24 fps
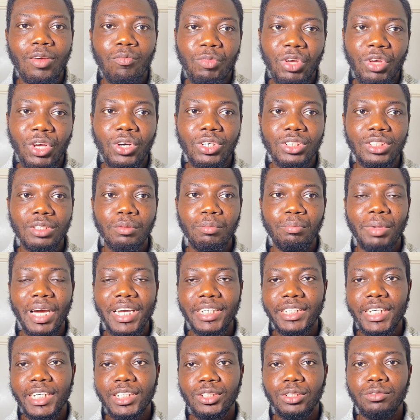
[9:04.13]
Because by
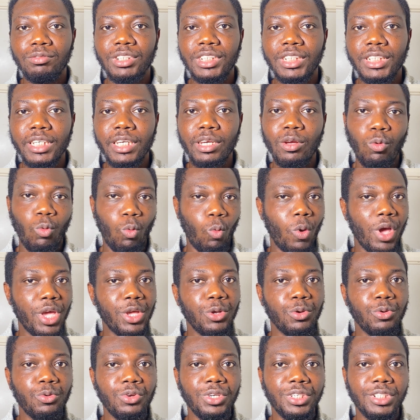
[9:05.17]
the end of the day, when
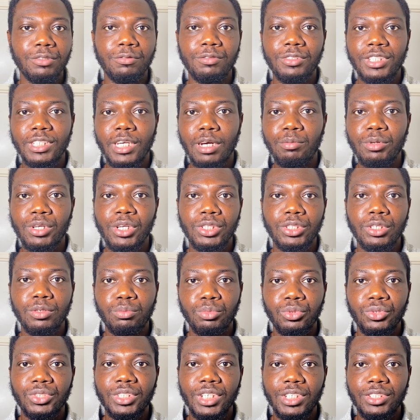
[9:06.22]
you read the visa application
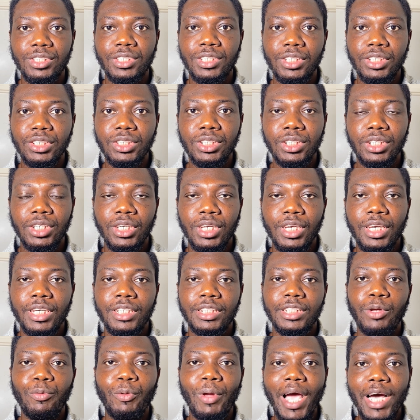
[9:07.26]
process stage,
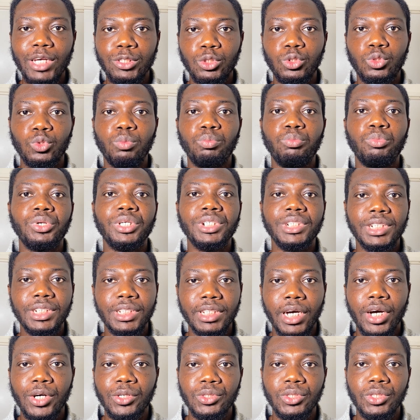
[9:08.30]
they will ask you to print
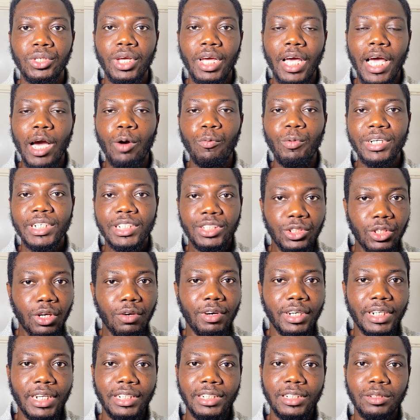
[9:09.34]
it out. And when they
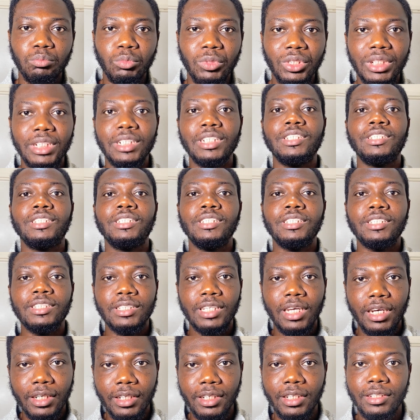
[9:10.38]
discover that the money is still
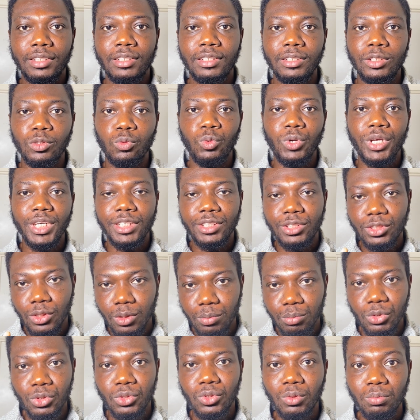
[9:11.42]
stagnant the way it's
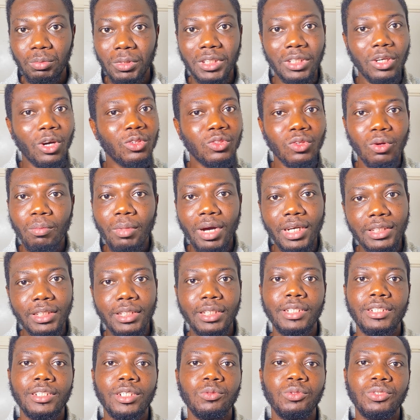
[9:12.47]
supposed to be
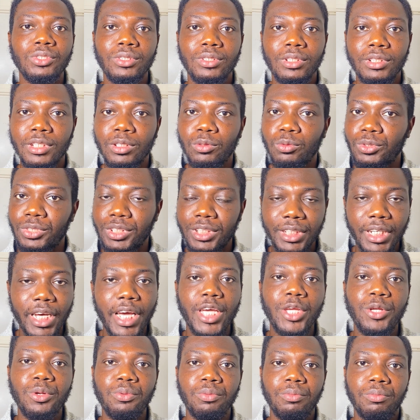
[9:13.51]
automatic, they will
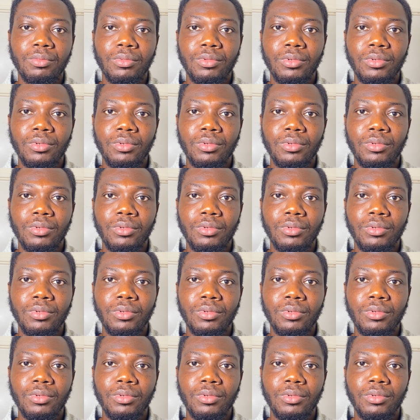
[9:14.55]
deny you.